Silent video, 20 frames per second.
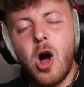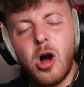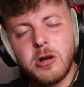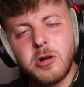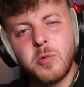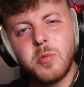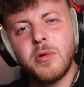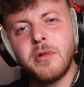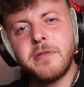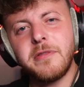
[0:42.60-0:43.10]

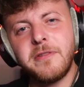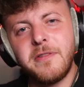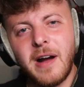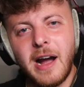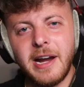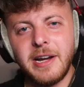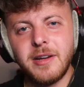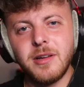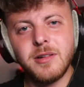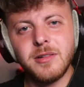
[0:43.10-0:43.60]
awkward
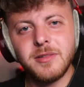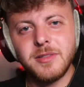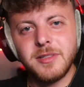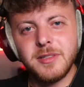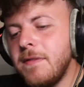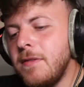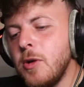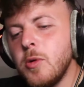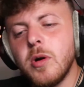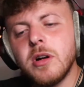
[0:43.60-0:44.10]
fighters.
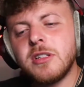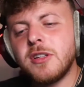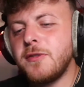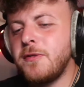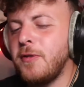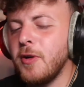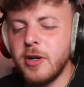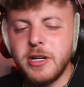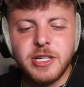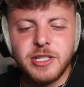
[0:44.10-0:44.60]
If you watch
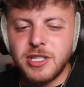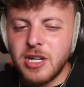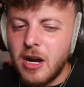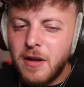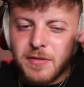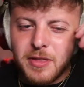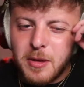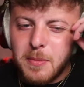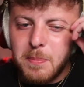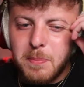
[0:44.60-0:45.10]
footage
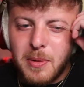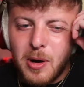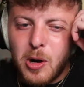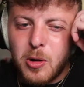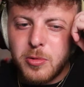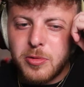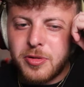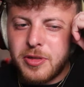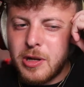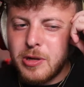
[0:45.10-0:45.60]
of them
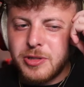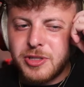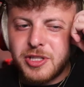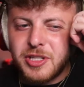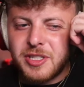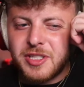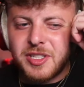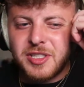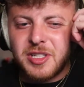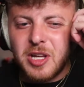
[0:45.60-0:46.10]
both, they're
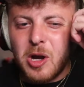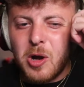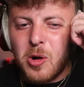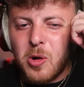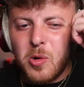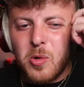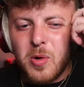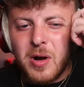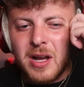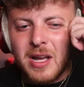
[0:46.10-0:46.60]
just
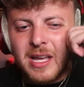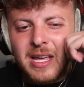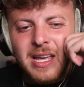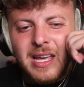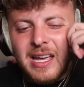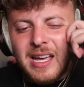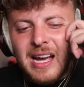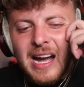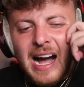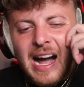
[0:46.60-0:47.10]
so...
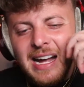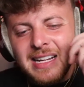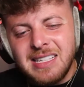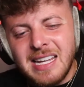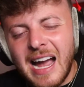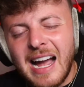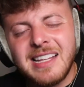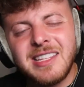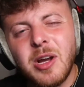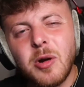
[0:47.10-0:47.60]

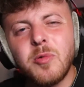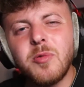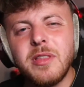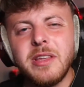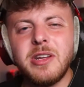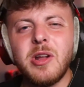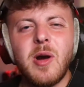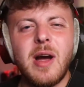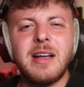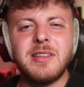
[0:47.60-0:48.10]
I don't
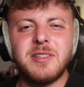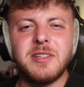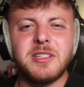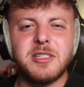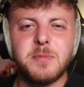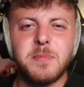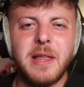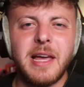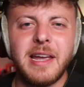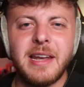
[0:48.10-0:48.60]
really know how to
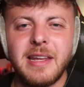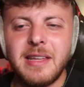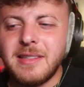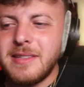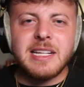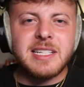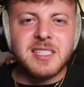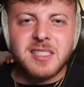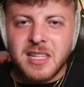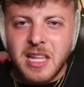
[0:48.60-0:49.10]
explain it.
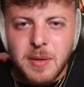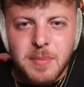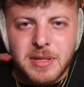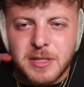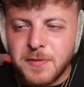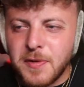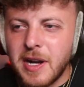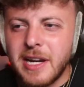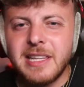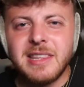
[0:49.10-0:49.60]
Like, Slim
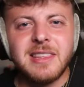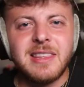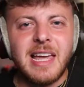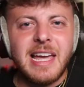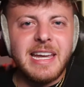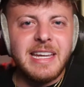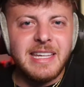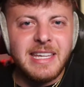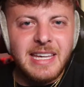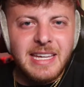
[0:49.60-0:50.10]
is very
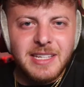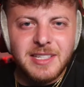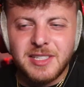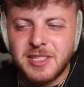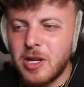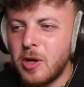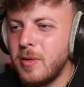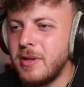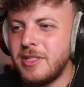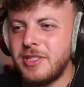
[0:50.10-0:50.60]
lanky,
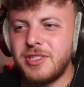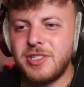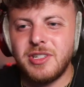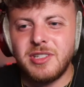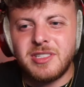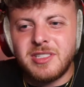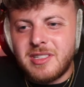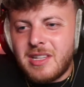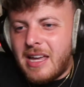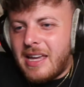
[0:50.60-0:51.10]
so it's just,